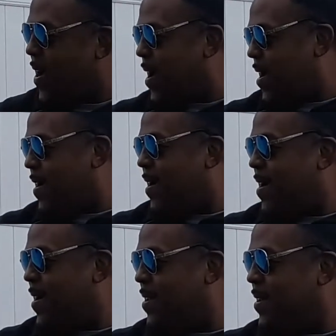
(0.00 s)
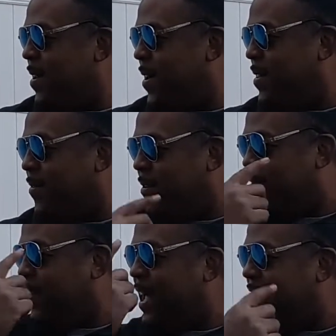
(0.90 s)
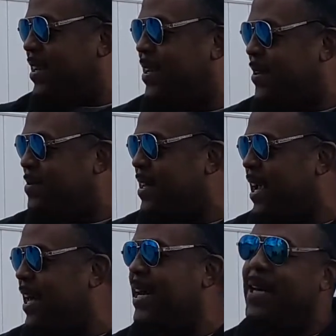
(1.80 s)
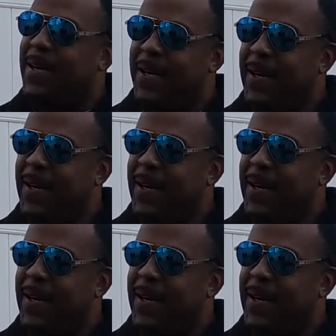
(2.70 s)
the reflect. You know what I'm saying?